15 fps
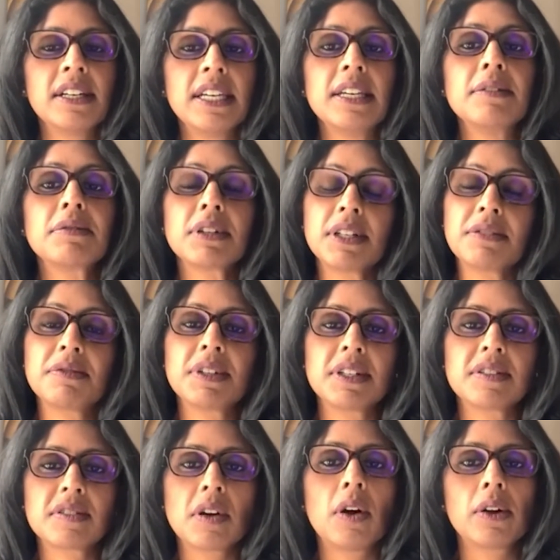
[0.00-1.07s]
even if
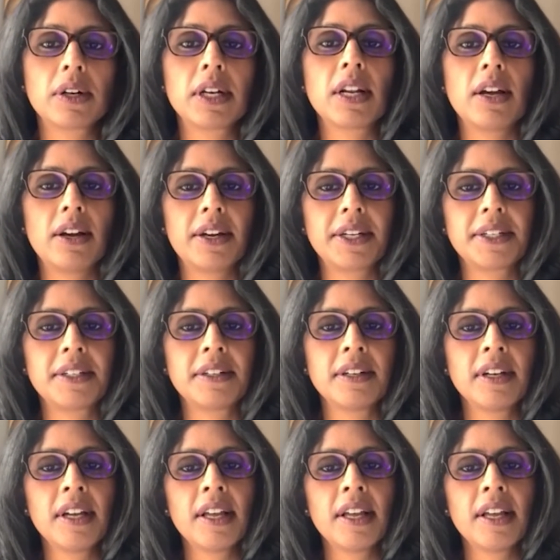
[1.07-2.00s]
it's online.